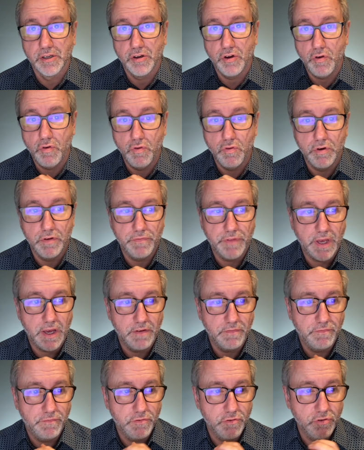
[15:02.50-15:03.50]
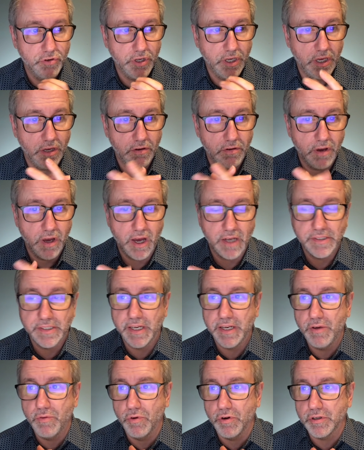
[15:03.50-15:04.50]
all of that for you. I tell
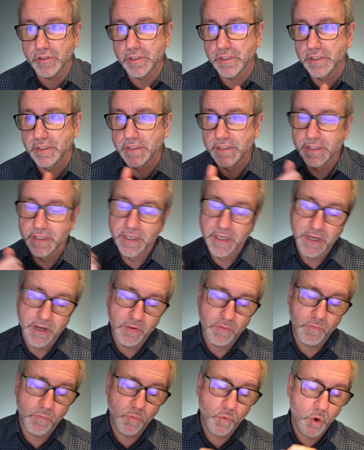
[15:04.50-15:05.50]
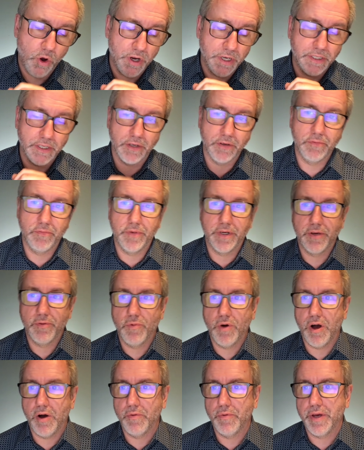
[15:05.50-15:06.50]
you what, why don't we,
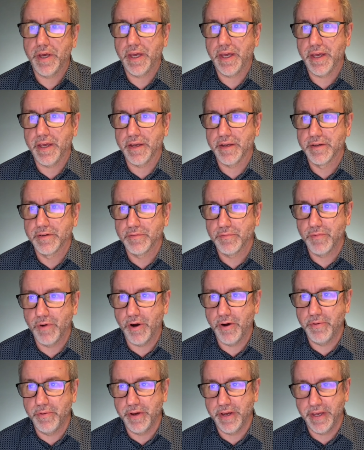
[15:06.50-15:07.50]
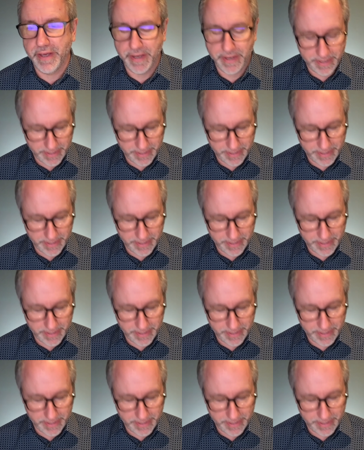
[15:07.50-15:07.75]
while we're here,